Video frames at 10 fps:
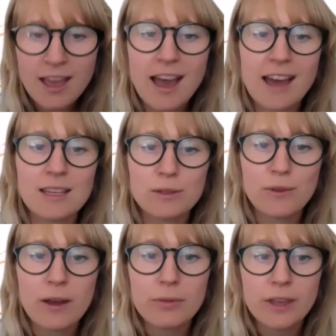and has
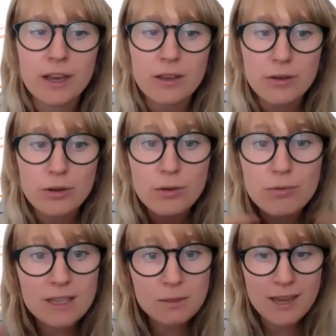found that
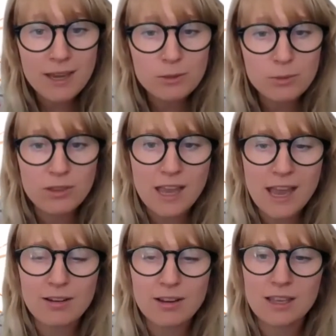green space within the
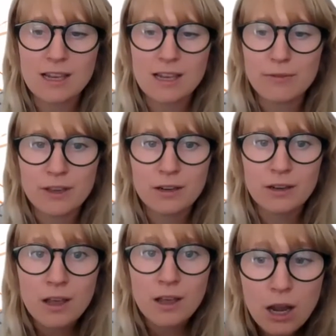area that you live in,
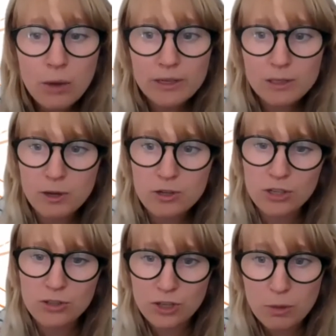low
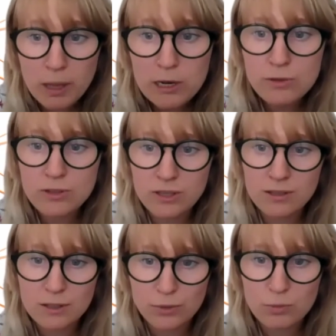exposure to
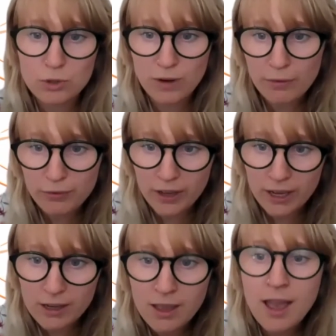pollutants from
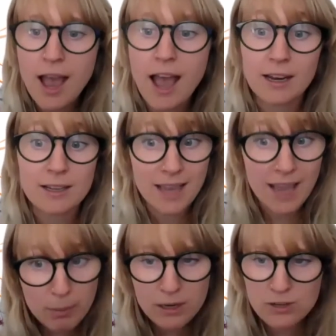traffic and
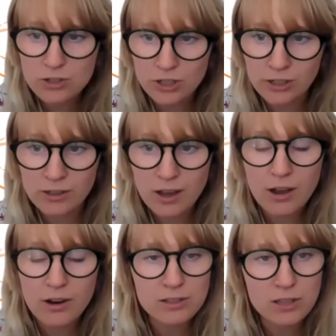air pollution
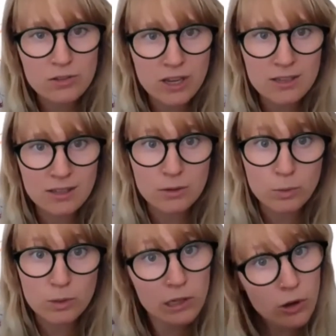are associated
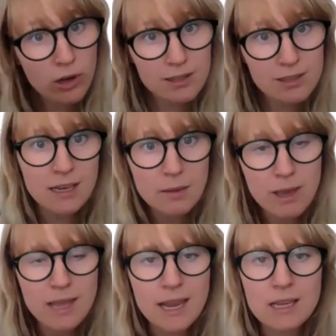with longer
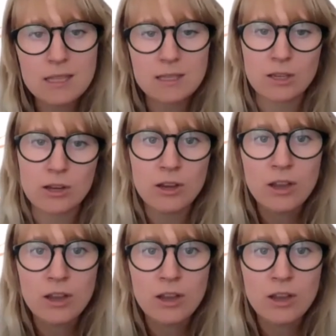telomere lengths. So